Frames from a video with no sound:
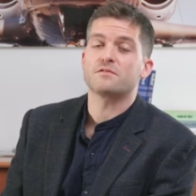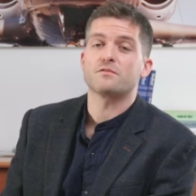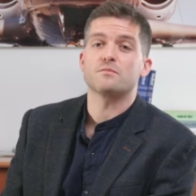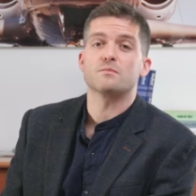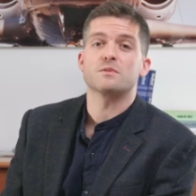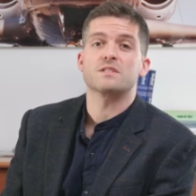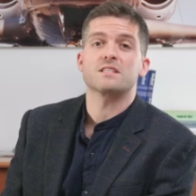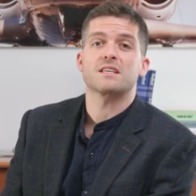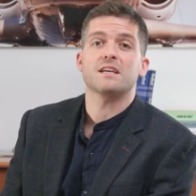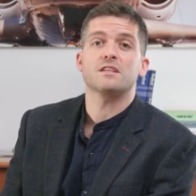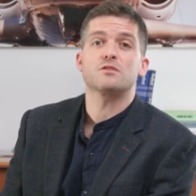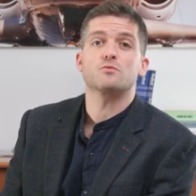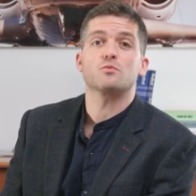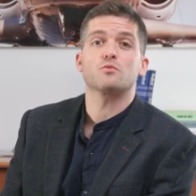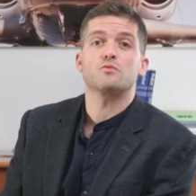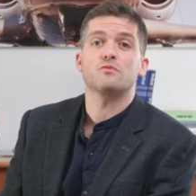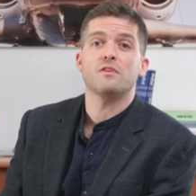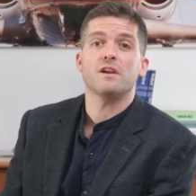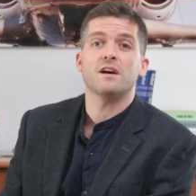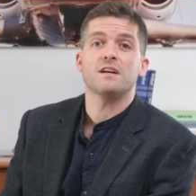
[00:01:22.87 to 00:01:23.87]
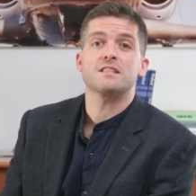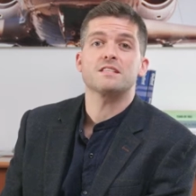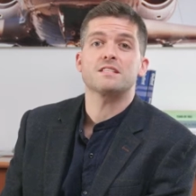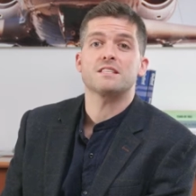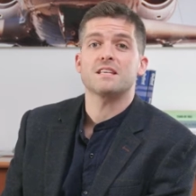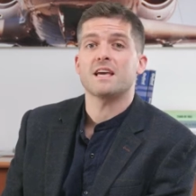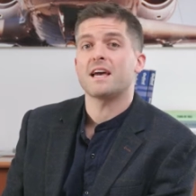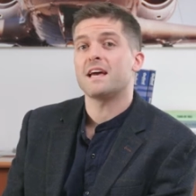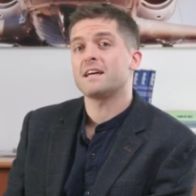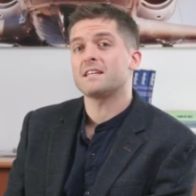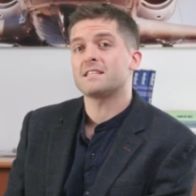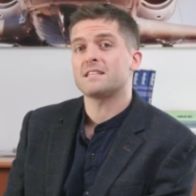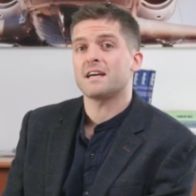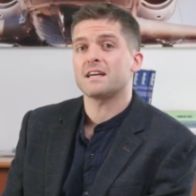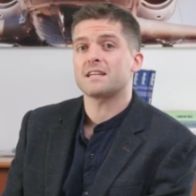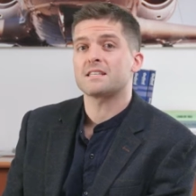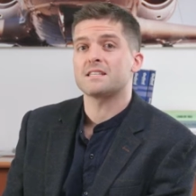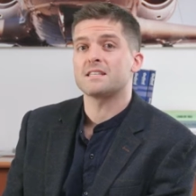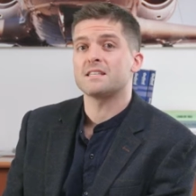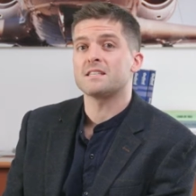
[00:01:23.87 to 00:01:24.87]
from scheduled flights to air
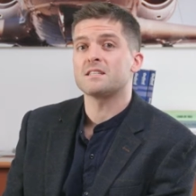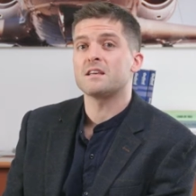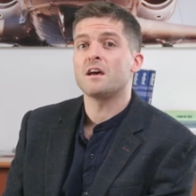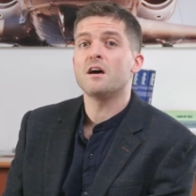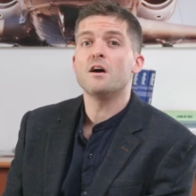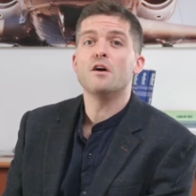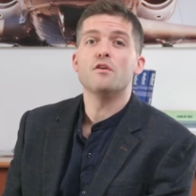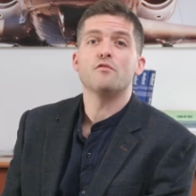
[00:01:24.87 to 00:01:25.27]
taxis,